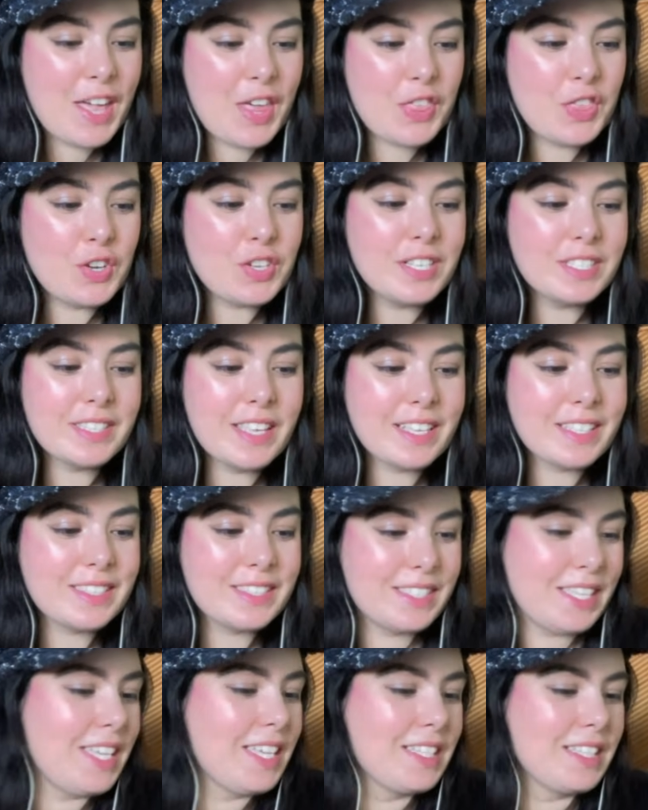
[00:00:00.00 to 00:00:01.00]
They're just like
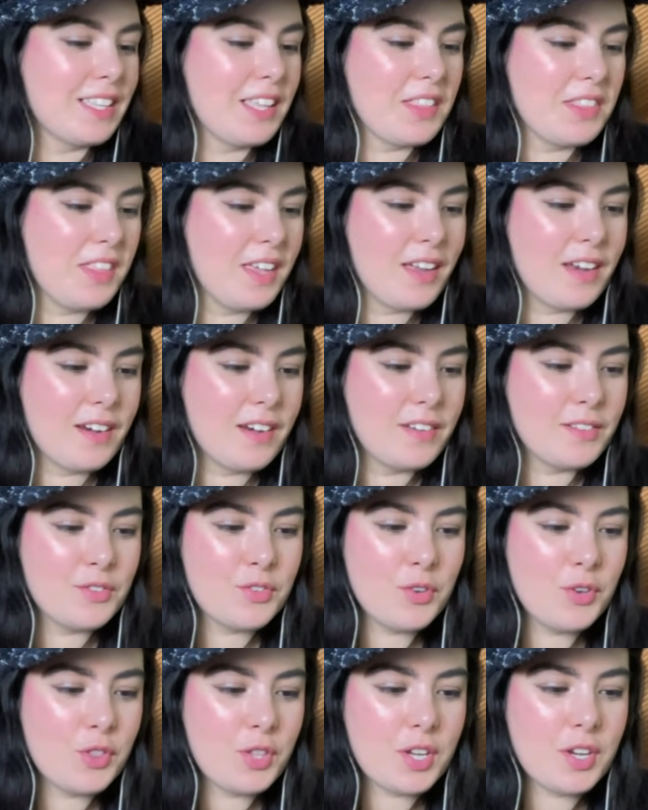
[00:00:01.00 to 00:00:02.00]
standing there.
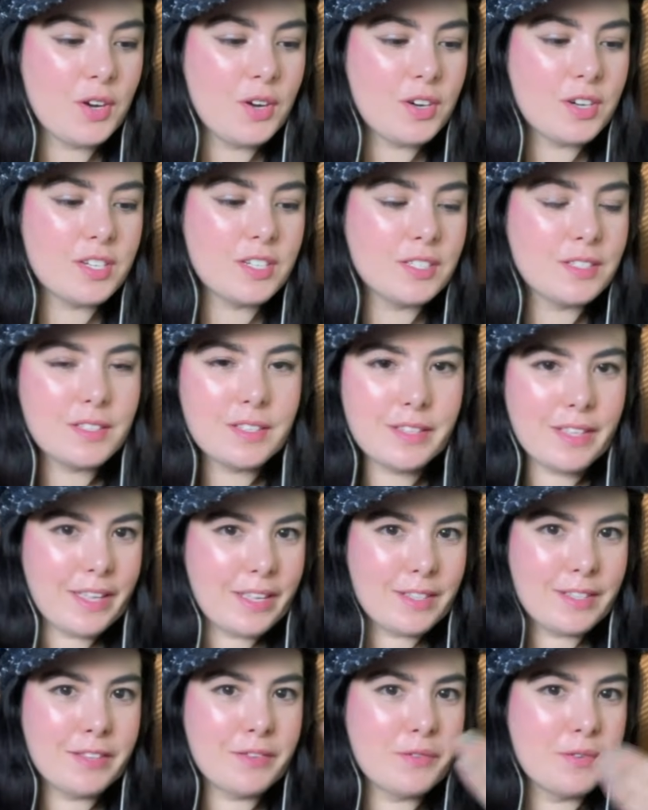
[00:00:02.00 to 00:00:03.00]
So the cars
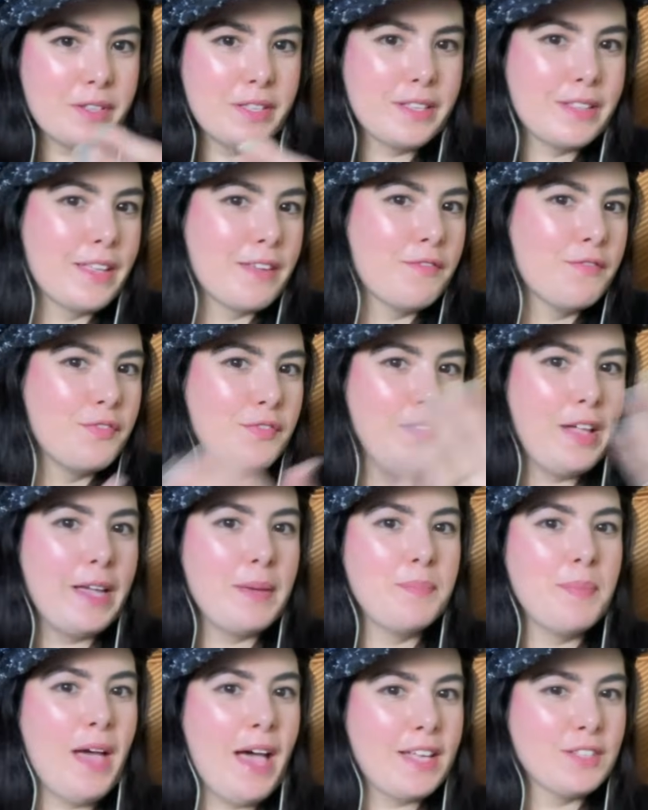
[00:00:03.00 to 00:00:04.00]
like literally like
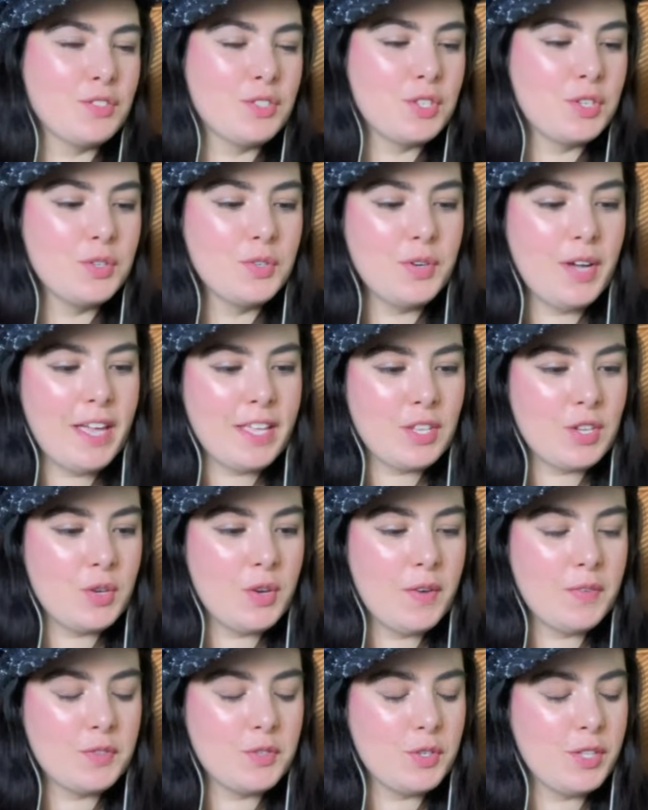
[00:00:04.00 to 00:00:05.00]
fly past you, and you
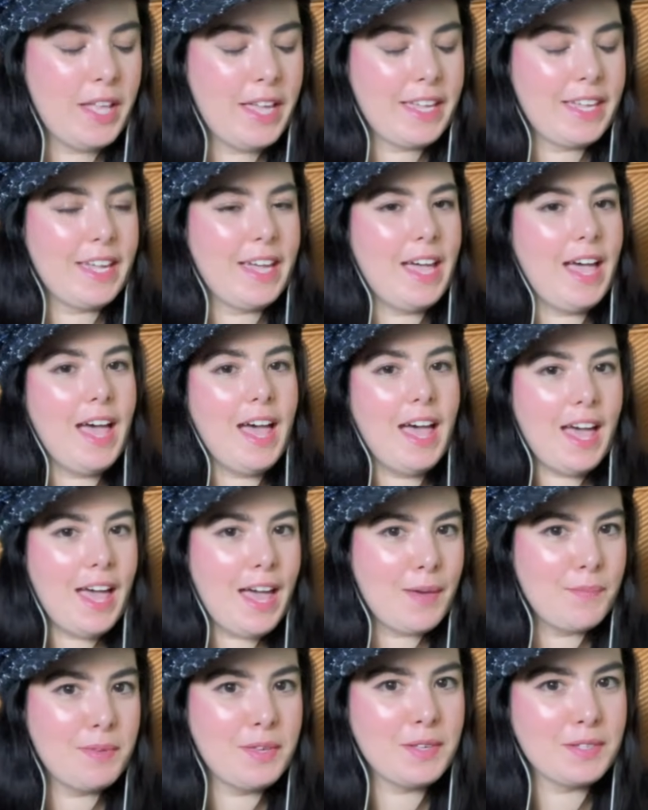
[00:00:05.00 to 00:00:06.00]
have to like
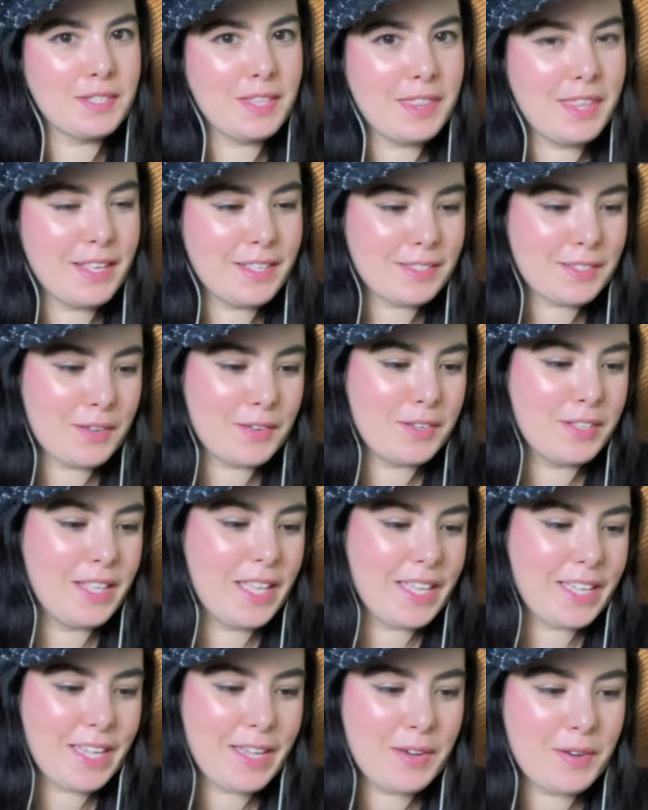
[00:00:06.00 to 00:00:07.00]
because the thing's gonna
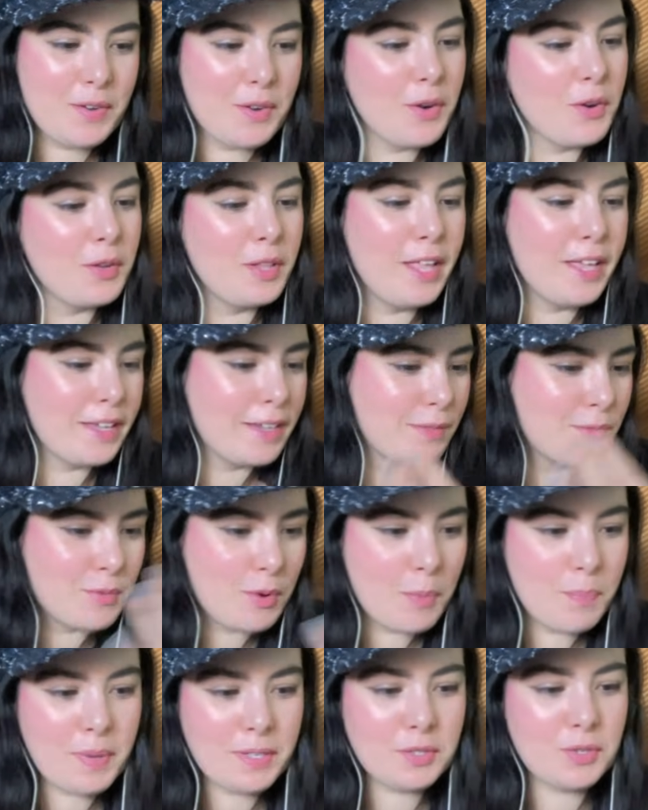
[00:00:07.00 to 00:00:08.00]
like, I don't know, like
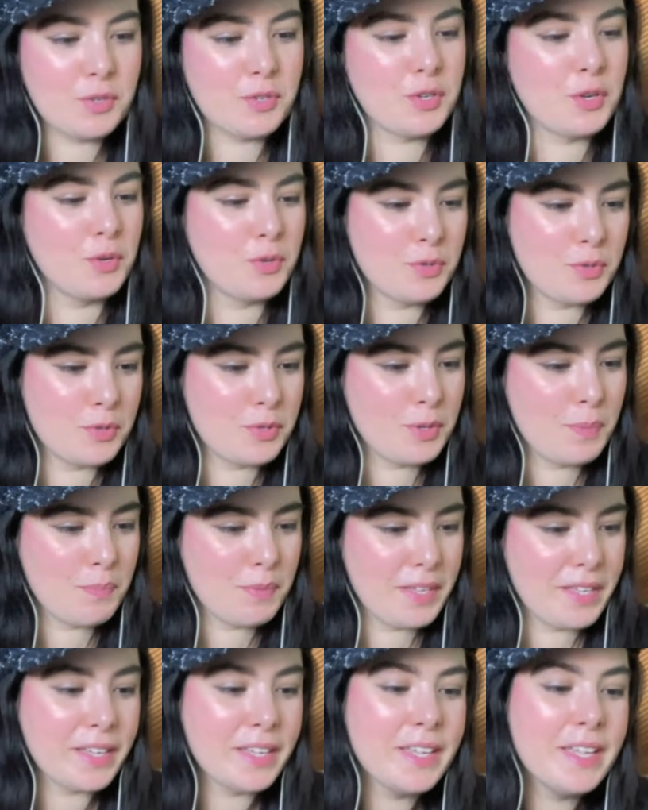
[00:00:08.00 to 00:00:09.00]
go past your nose or
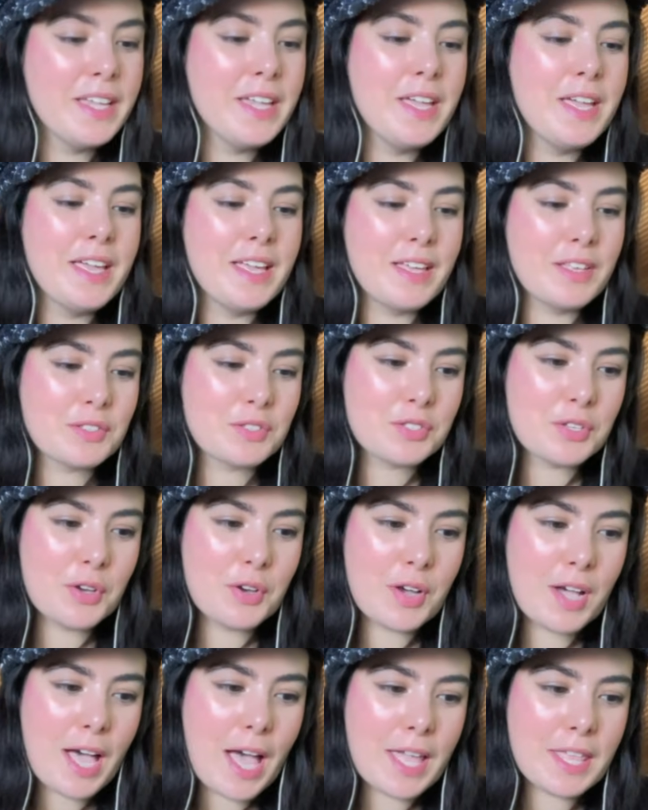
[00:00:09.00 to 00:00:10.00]
something.
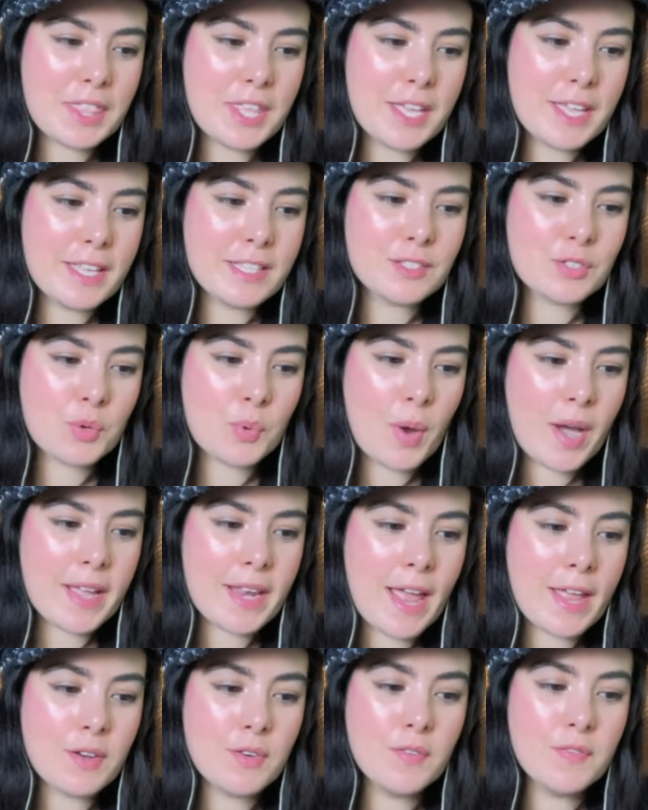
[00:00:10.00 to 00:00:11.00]
So I think it's
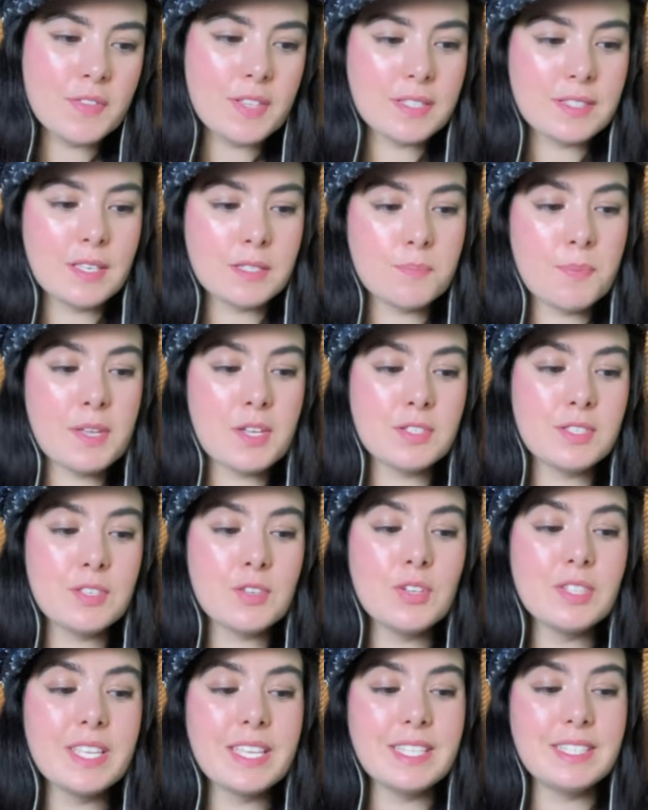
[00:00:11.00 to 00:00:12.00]
quite, I don't know if this is because it's
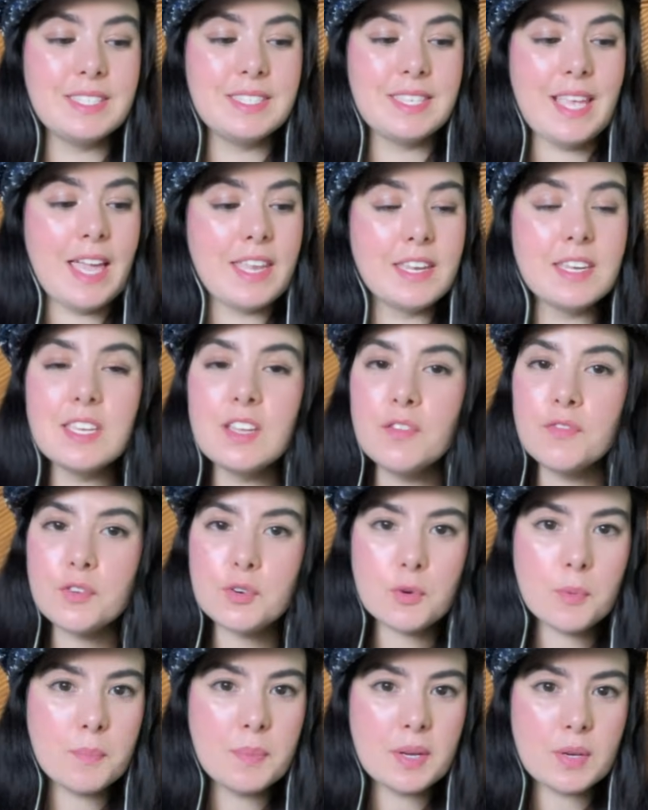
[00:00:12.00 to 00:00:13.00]
called the insanity of
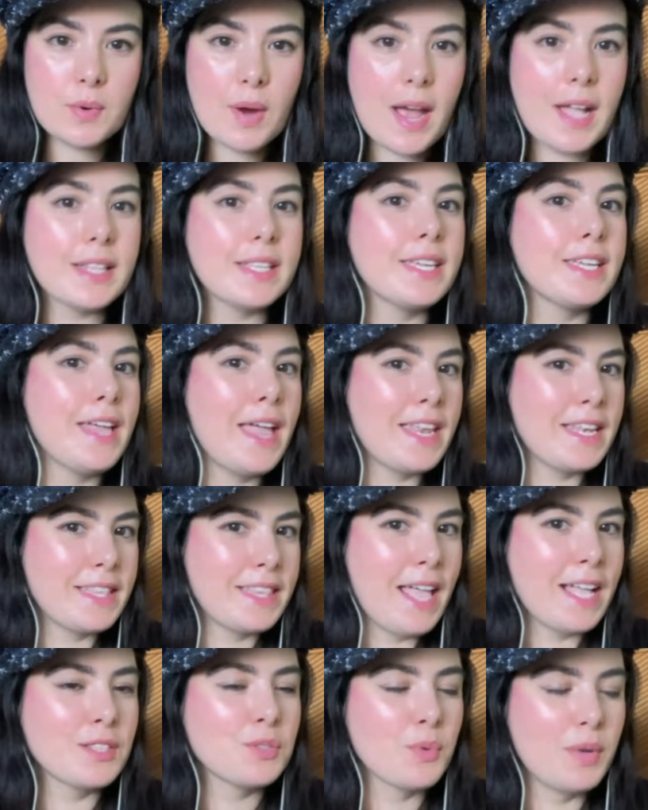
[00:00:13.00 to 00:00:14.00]
Group B Rally,
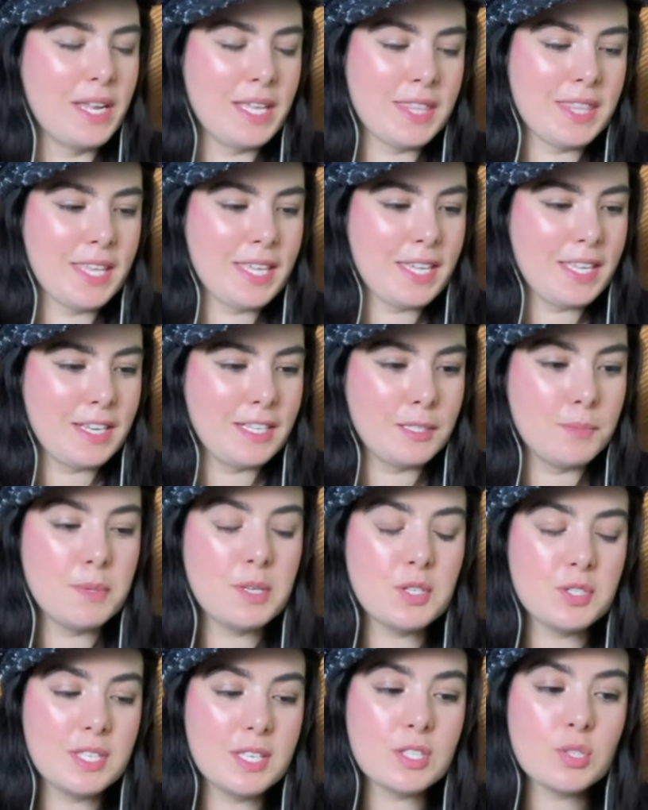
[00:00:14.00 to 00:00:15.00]
and that's what I think it is,
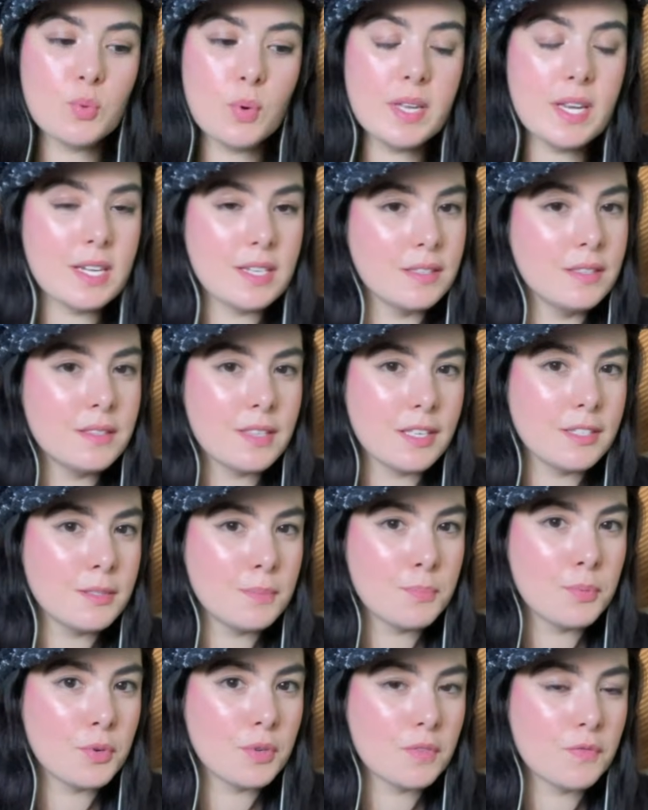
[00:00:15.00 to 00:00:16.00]
because it's quite an insane
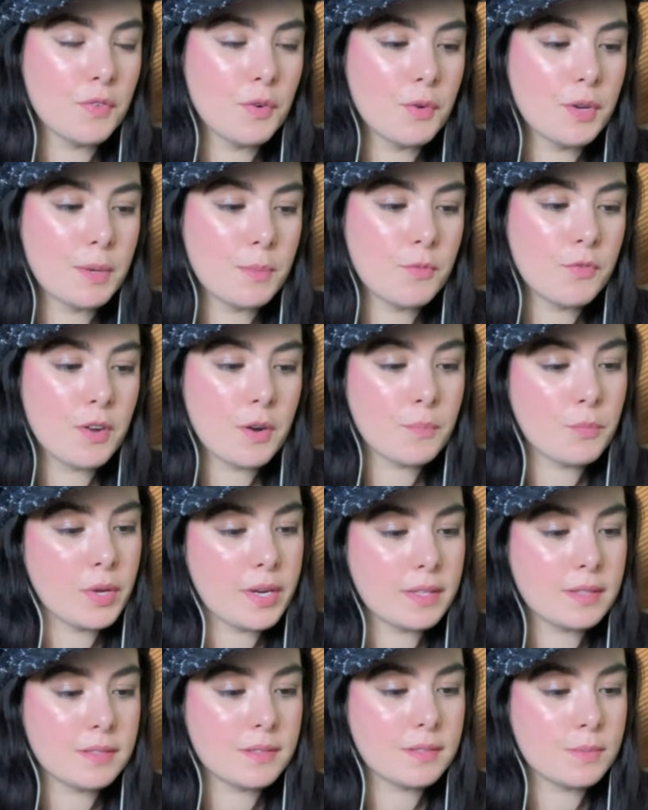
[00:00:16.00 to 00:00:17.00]
sport from
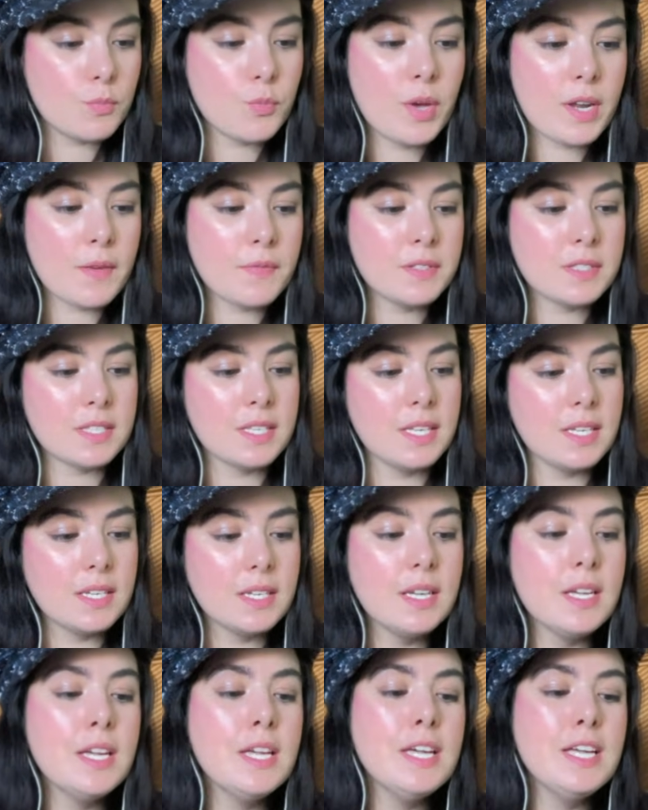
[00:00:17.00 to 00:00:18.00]
what I've
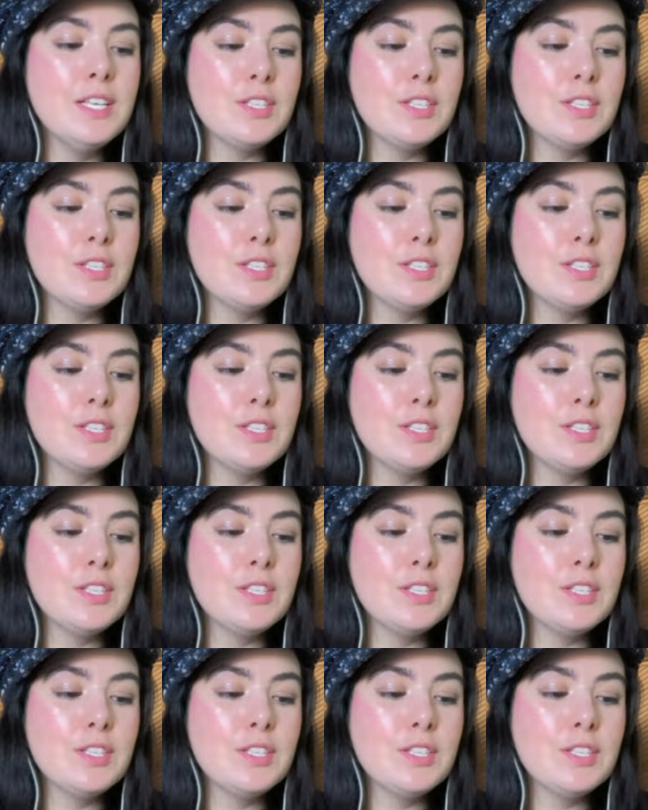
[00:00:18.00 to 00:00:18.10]
seen.